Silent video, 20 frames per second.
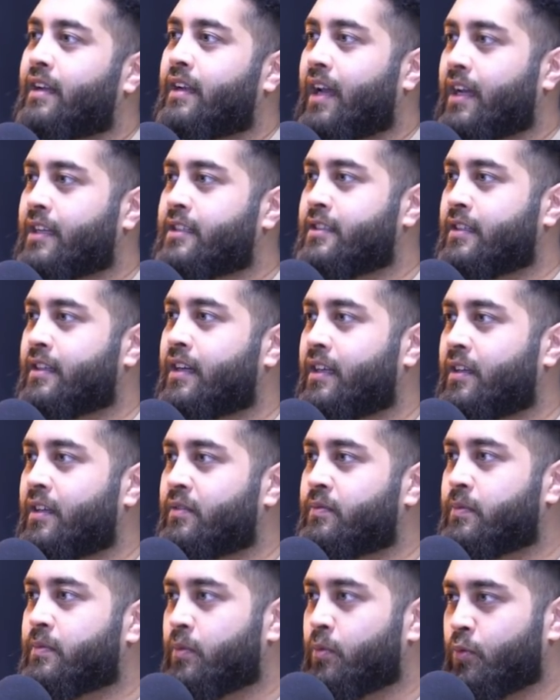like to kind
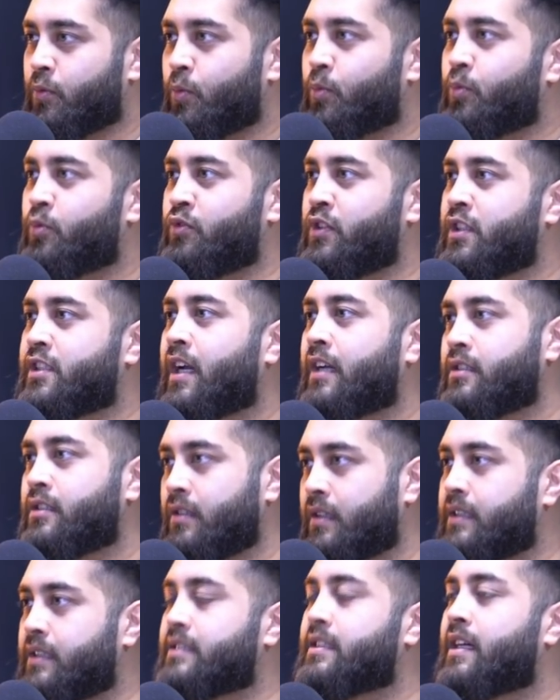of reach out
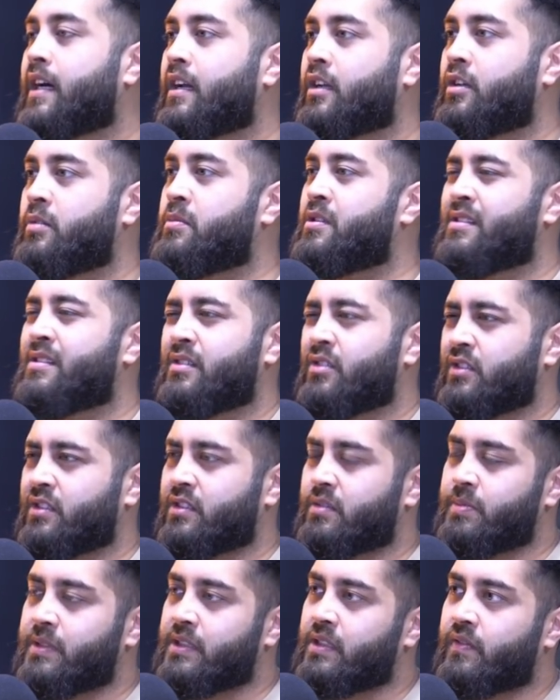to the entire community, not
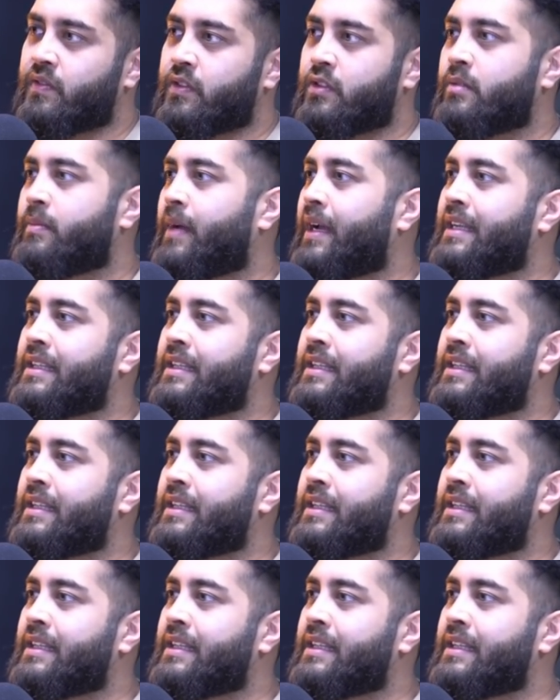just specific to